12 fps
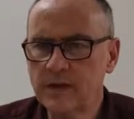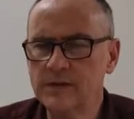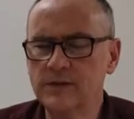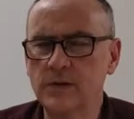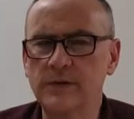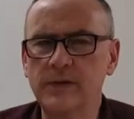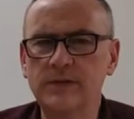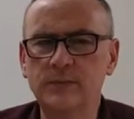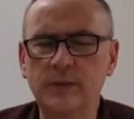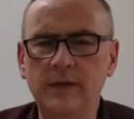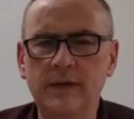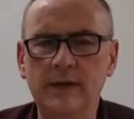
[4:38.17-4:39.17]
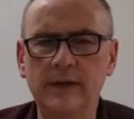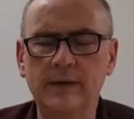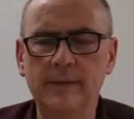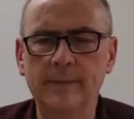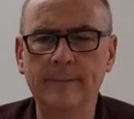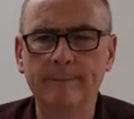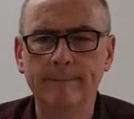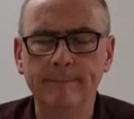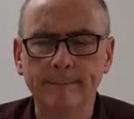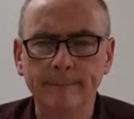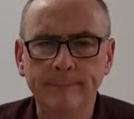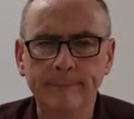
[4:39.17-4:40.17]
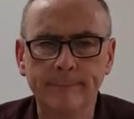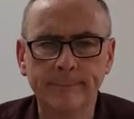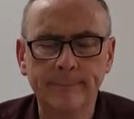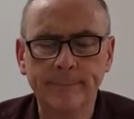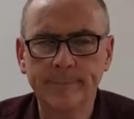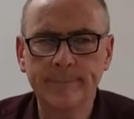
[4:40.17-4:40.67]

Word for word: so that we can uh,